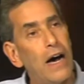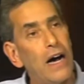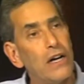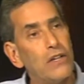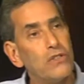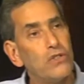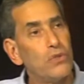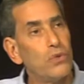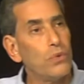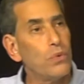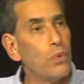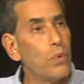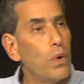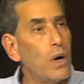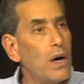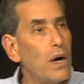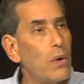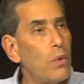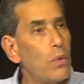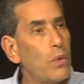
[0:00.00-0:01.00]

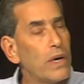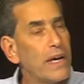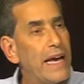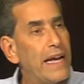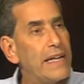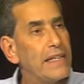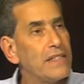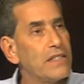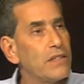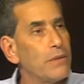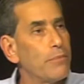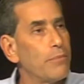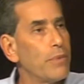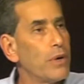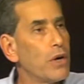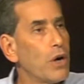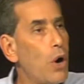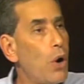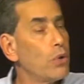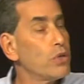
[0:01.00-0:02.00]
to getting some
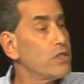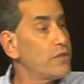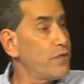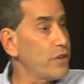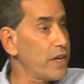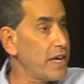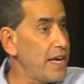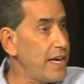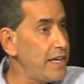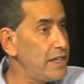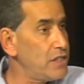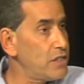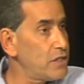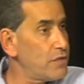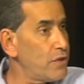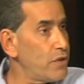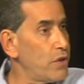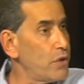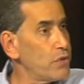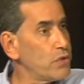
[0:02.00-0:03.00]
coats for kids,
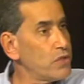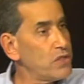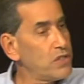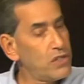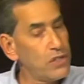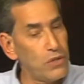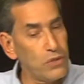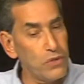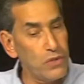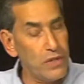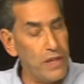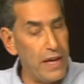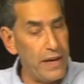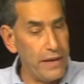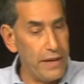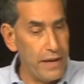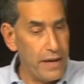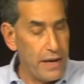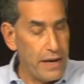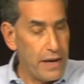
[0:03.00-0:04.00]
for those children that
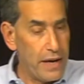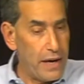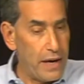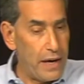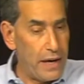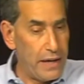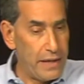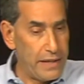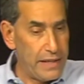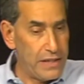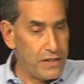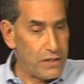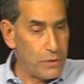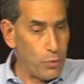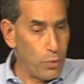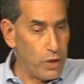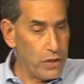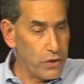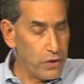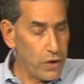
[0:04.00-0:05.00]
need some
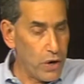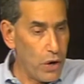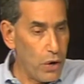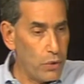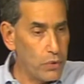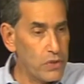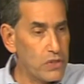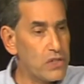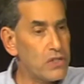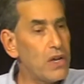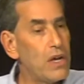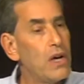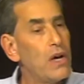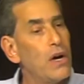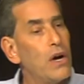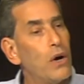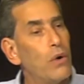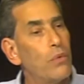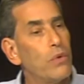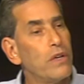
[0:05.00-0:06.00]
winter coats.
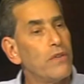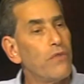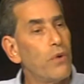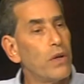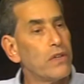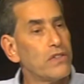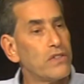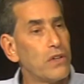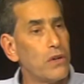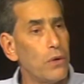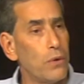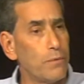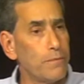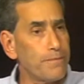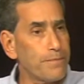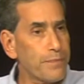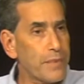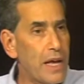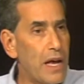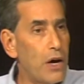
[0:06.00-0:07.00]
We've also
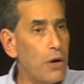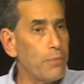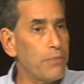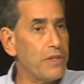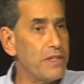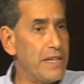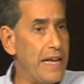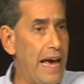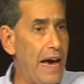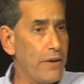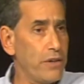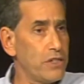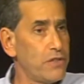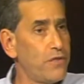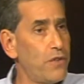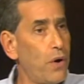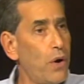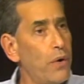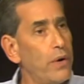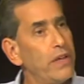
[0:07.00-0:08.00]
helped the town as
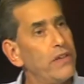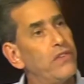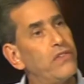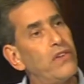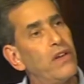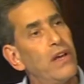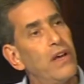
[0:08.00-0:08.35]
far as